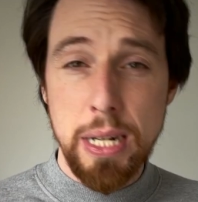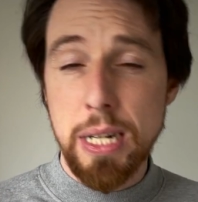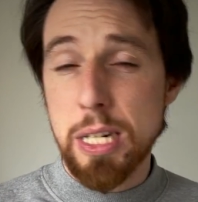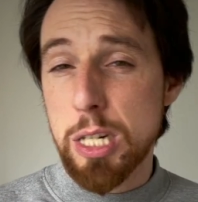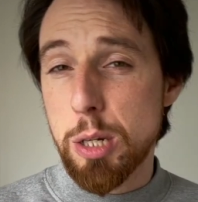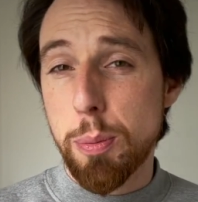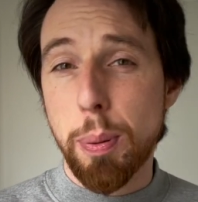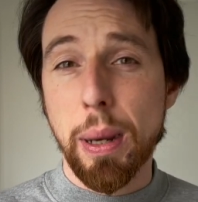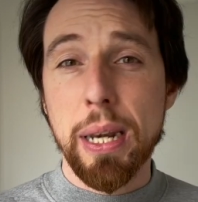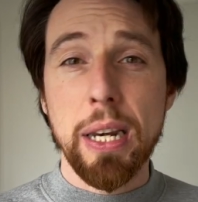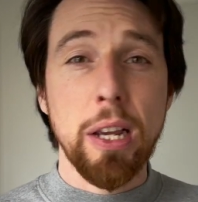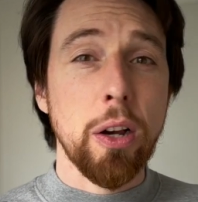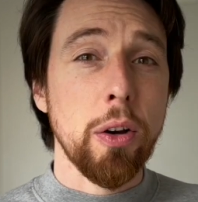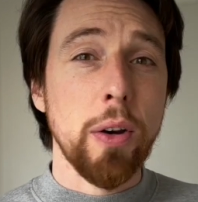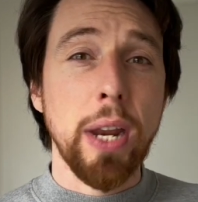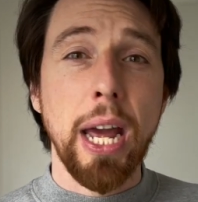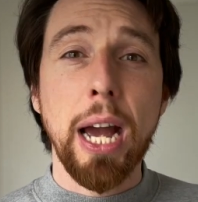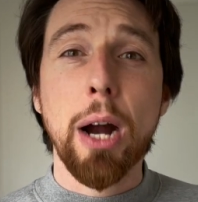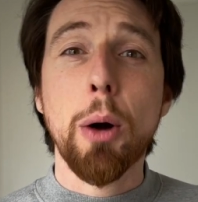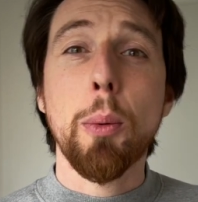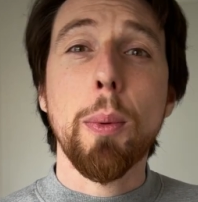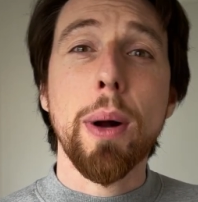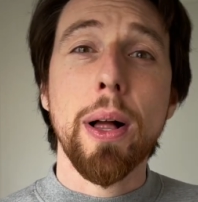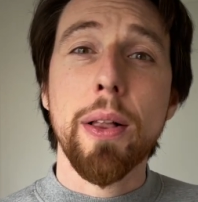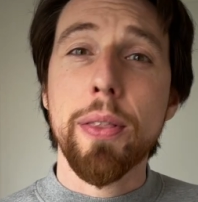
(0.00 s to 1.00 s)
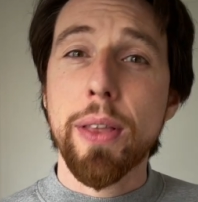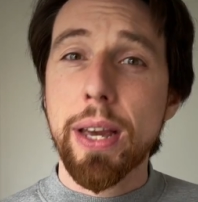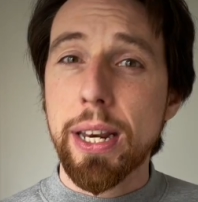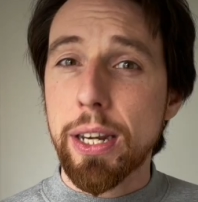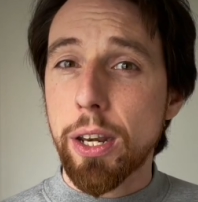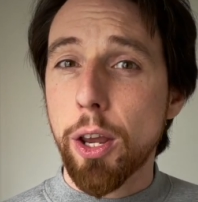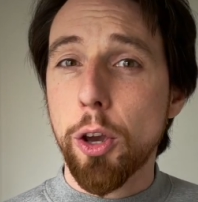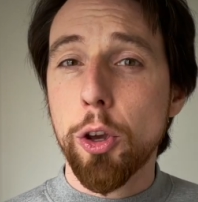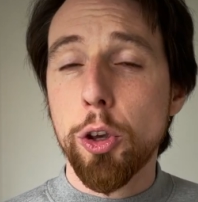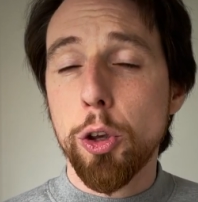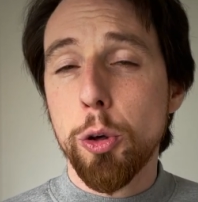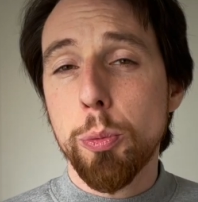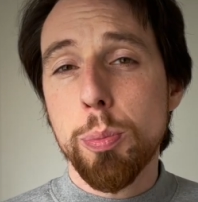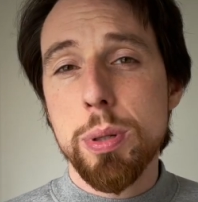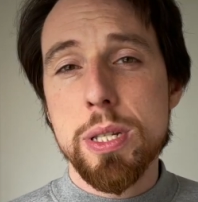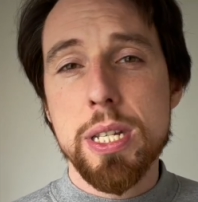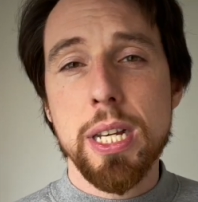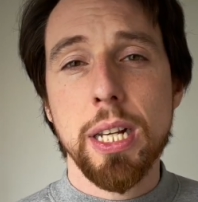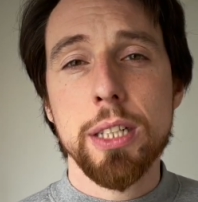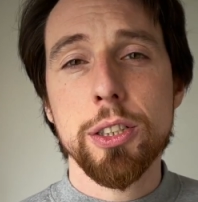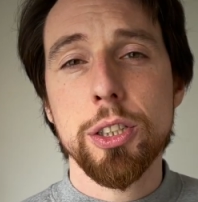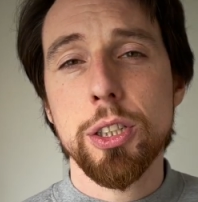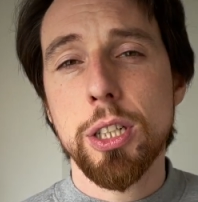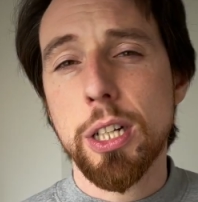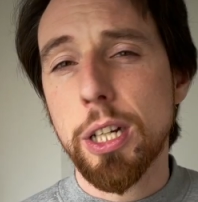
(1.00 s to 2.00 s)
depending on how well they know you
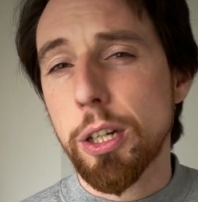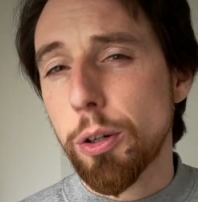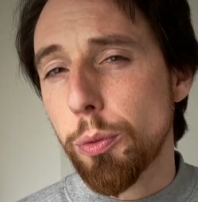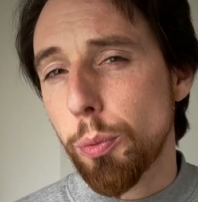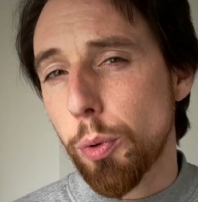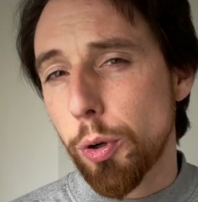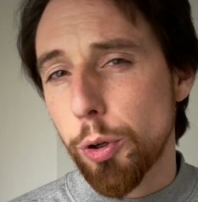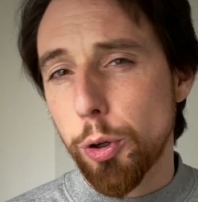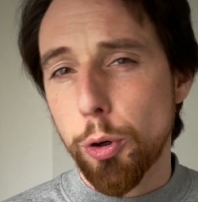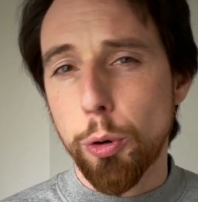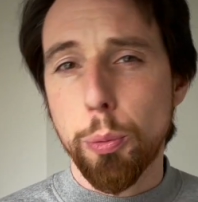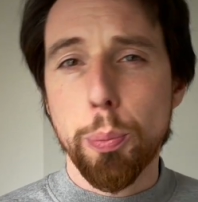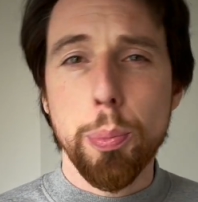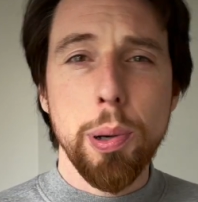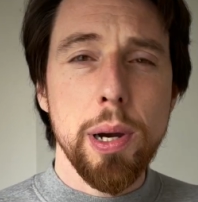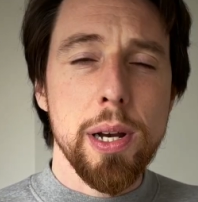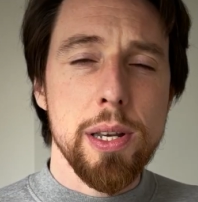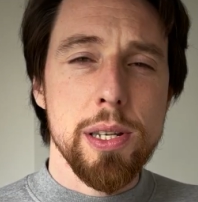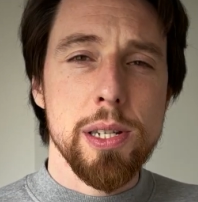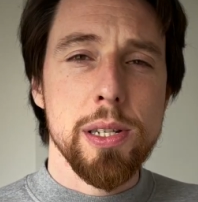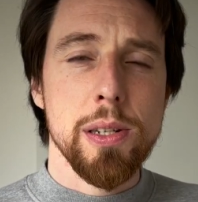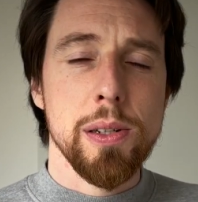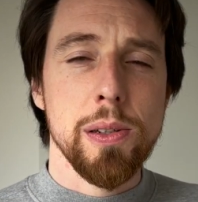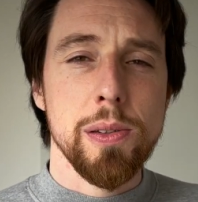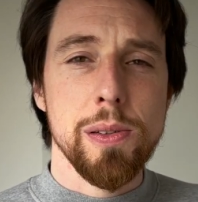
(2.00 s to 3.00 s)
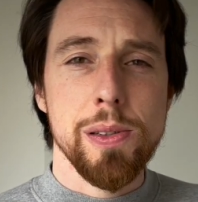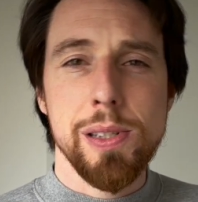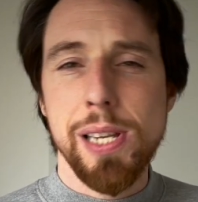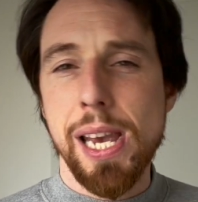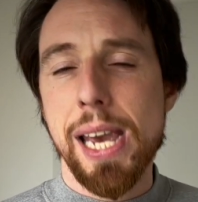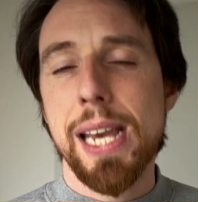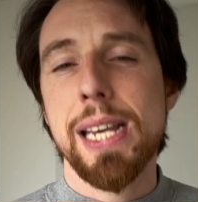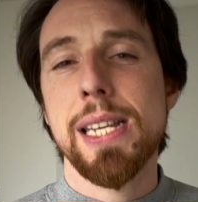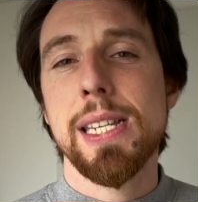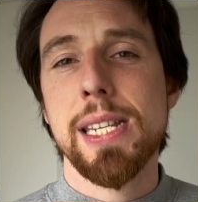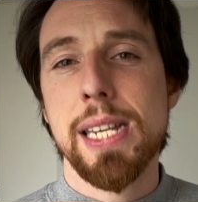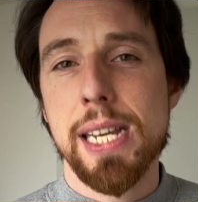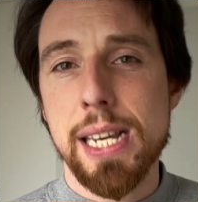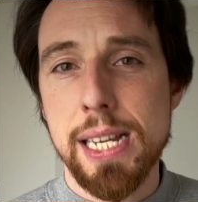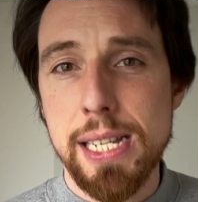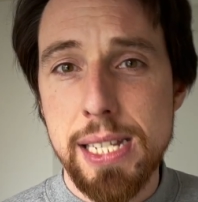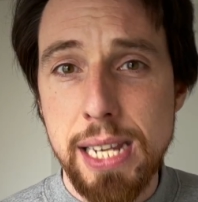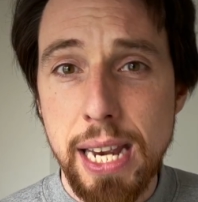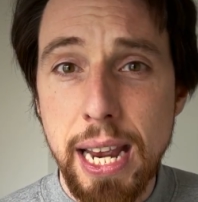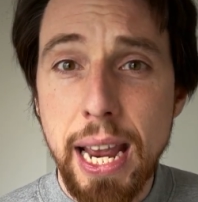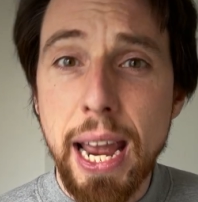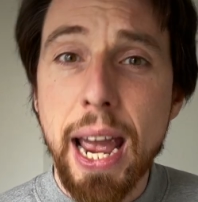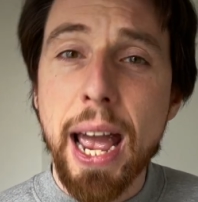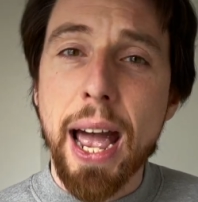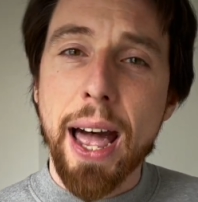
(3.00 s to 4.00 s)
potentially and what your personal taste is,
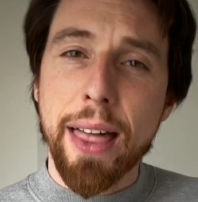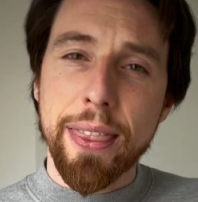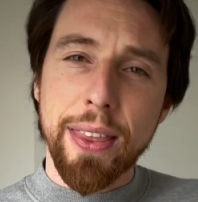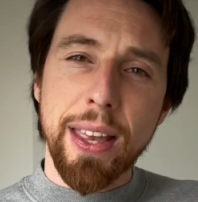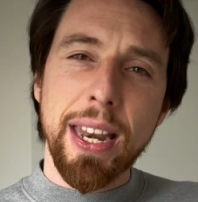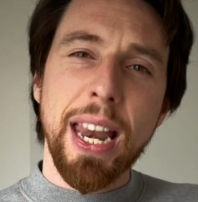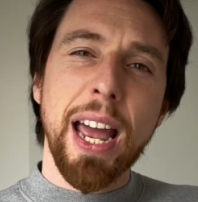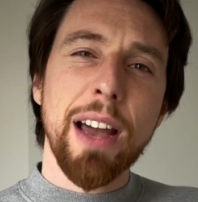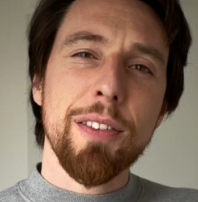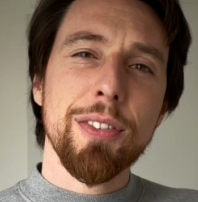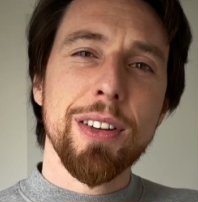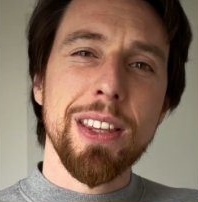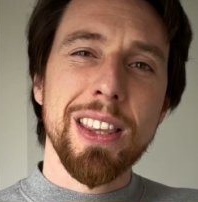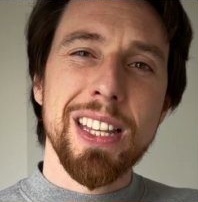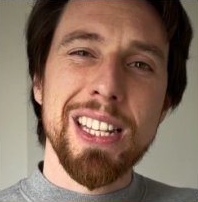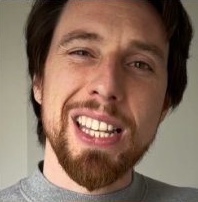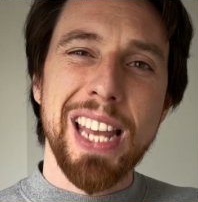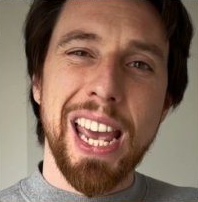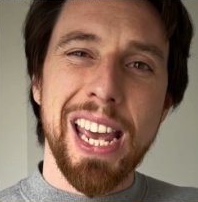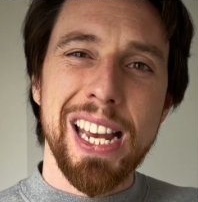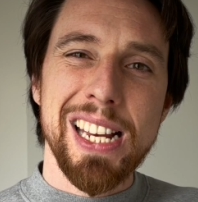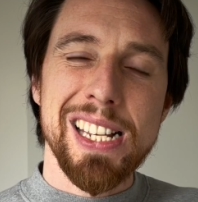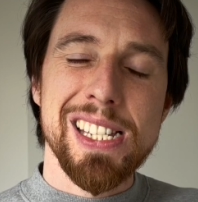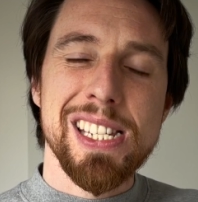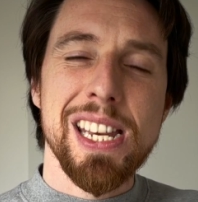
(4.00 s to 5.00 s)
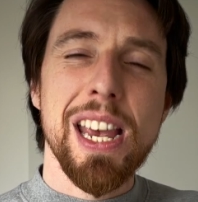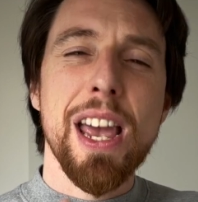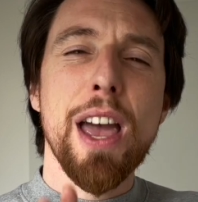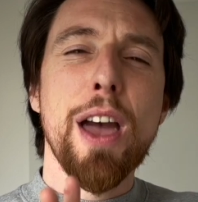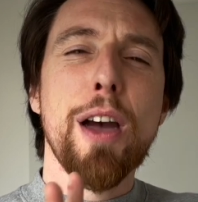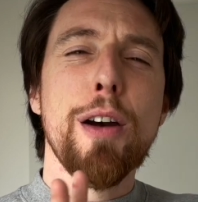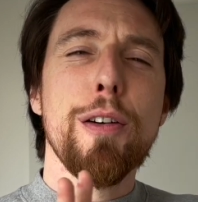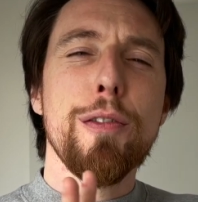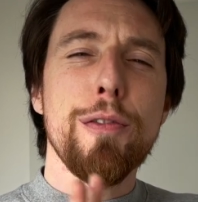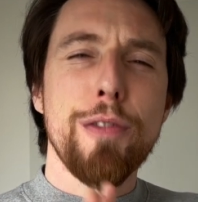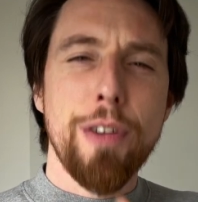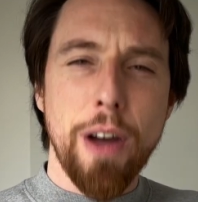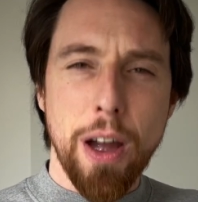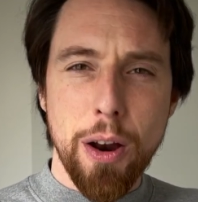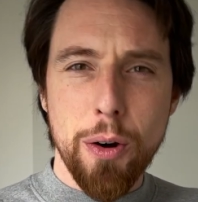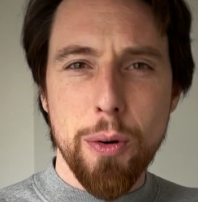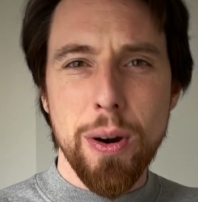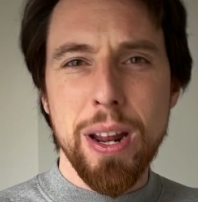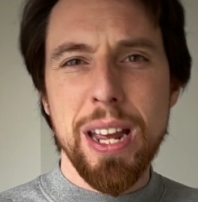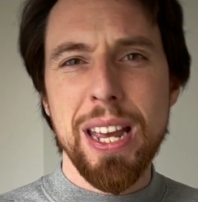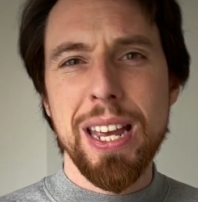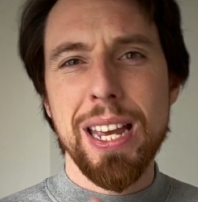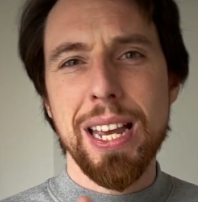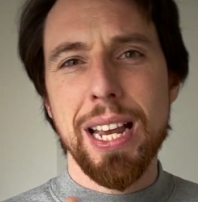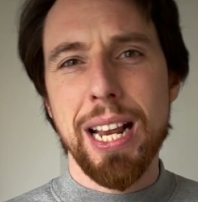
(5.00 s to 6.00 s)
and then having the dates
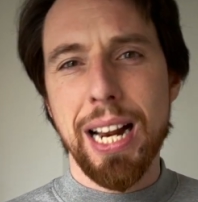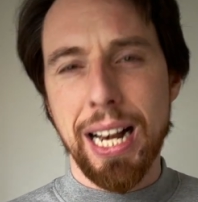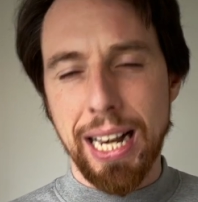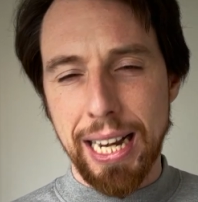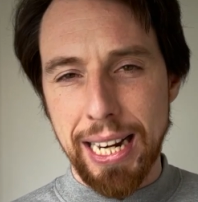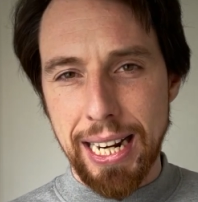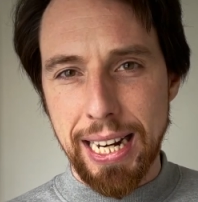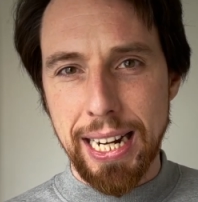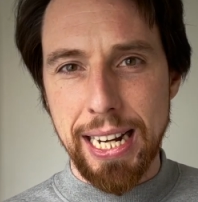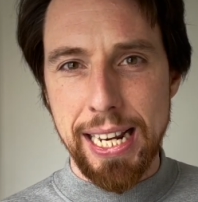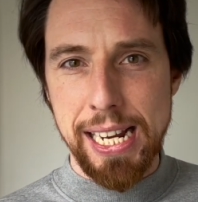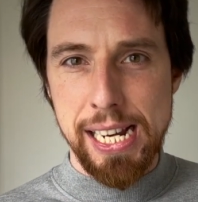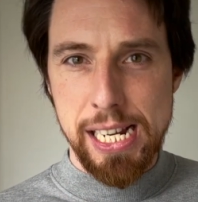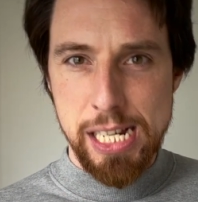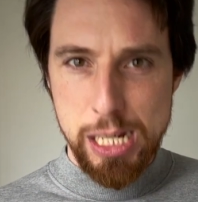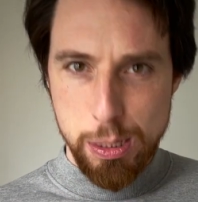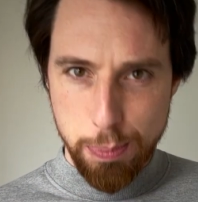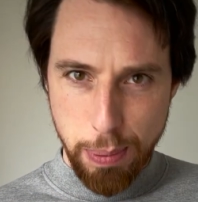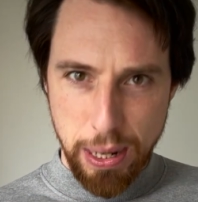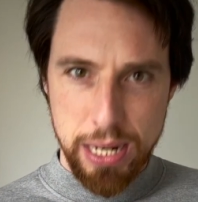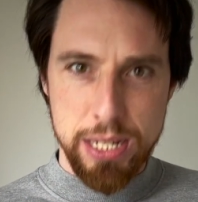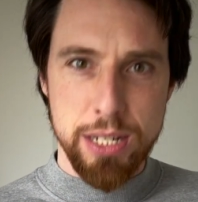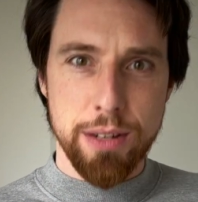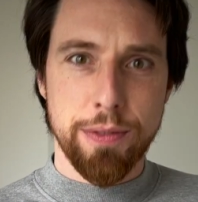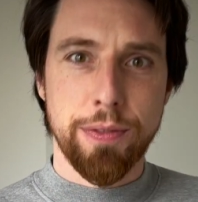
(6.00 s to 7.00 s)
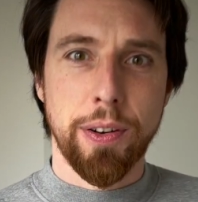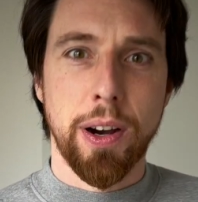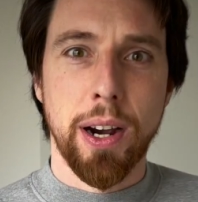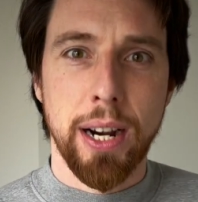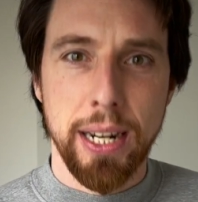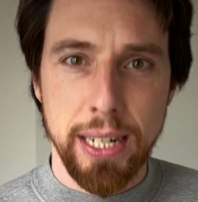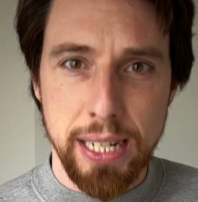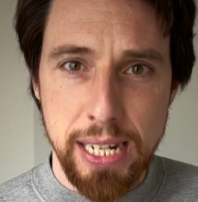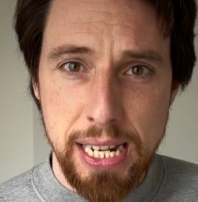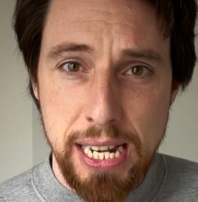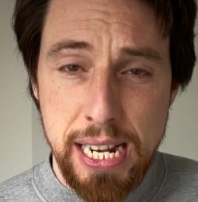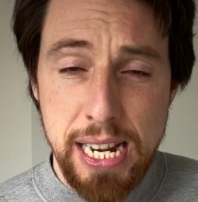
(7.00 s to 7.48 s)
very clearly specified.